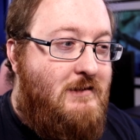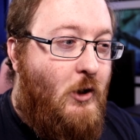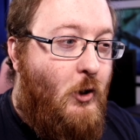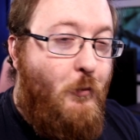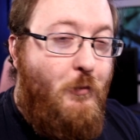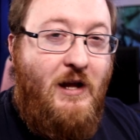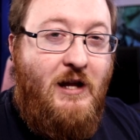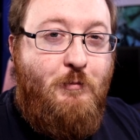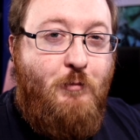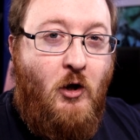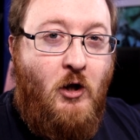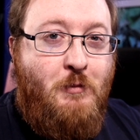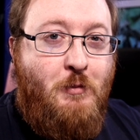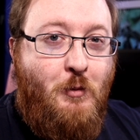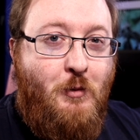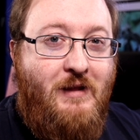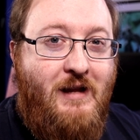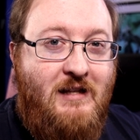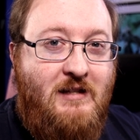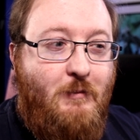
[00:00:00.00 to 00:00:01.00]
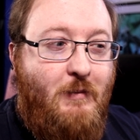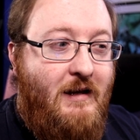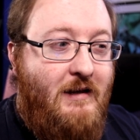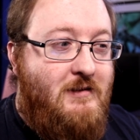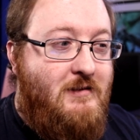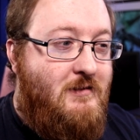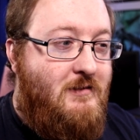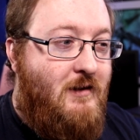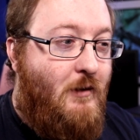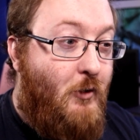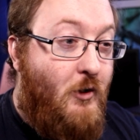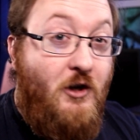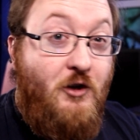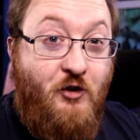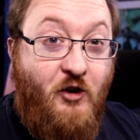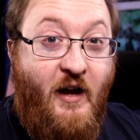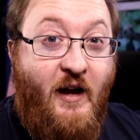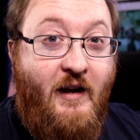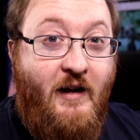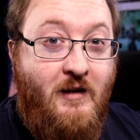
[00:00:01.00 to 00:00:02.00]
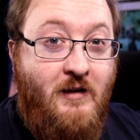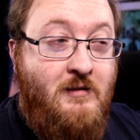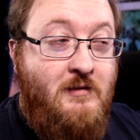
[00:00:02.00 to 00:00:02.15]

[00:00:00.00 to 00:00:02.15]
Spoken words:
I hope that's possible with SMS. I'm going to try.